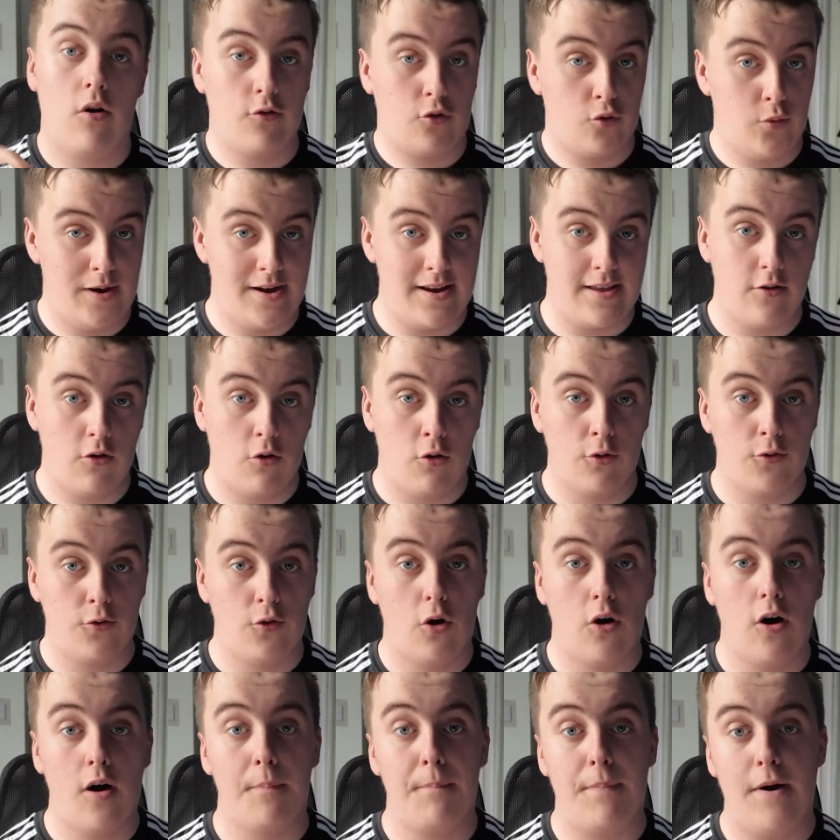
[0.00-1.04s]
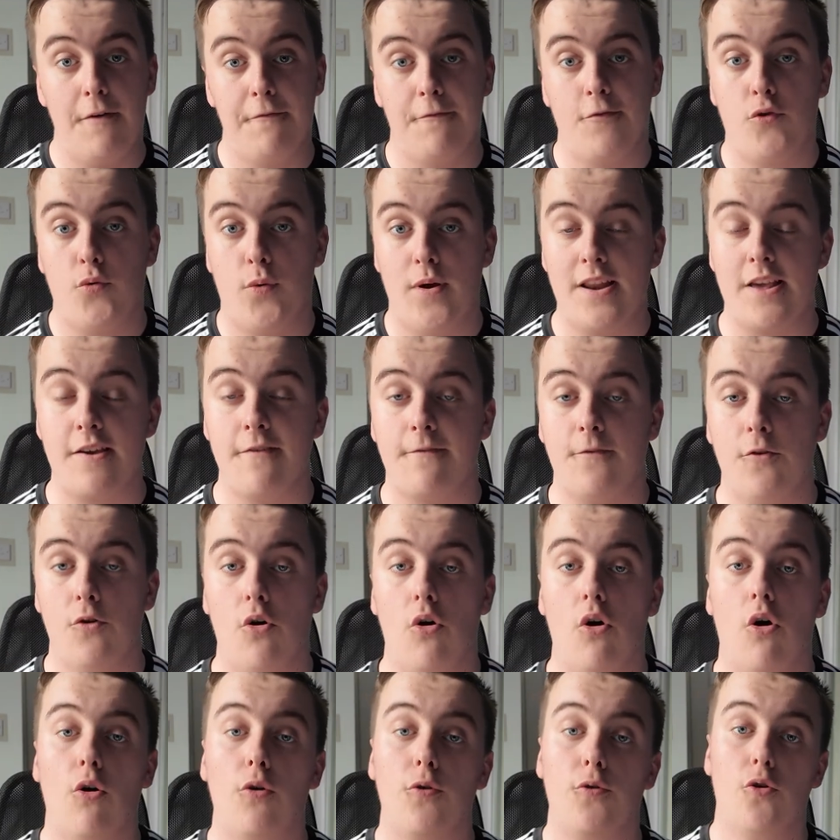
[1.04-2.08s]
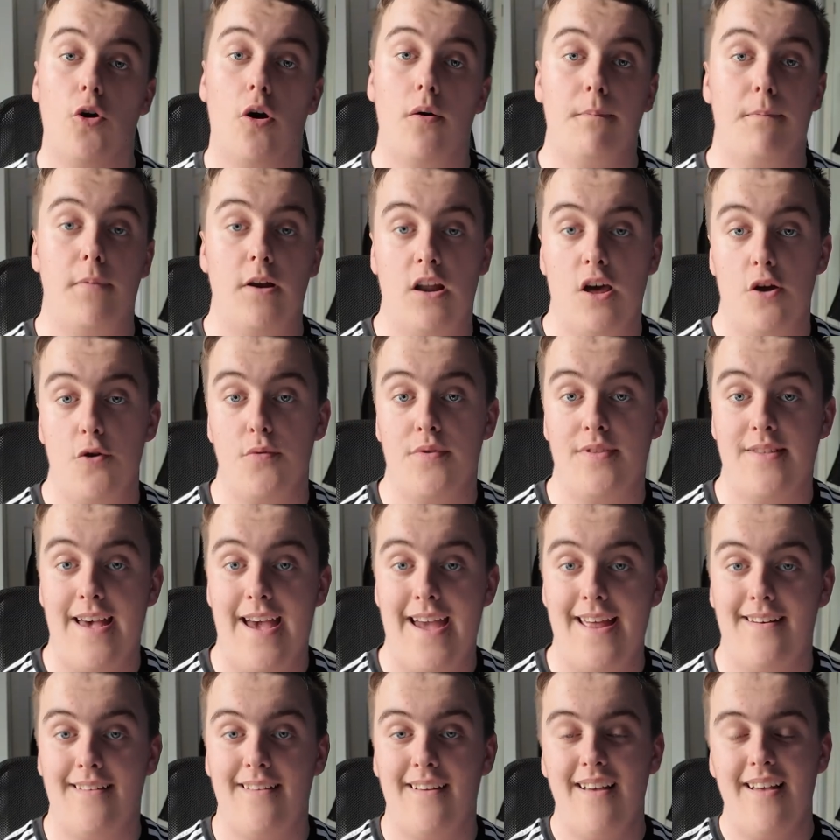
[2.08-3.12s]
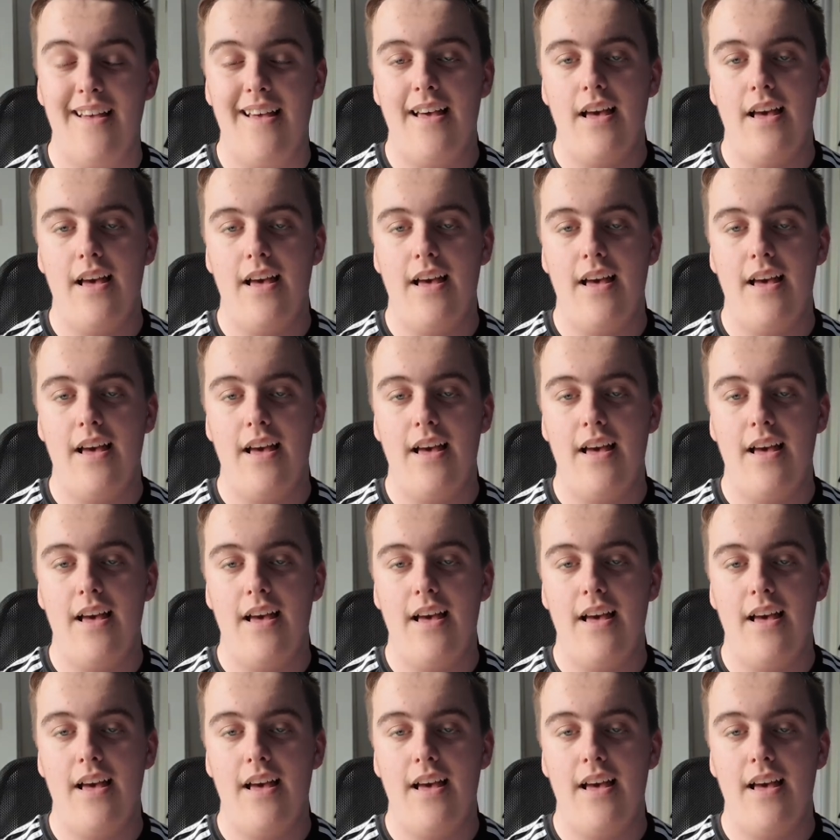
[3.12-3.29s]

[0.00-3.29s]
20 or not above 24 or not below 10.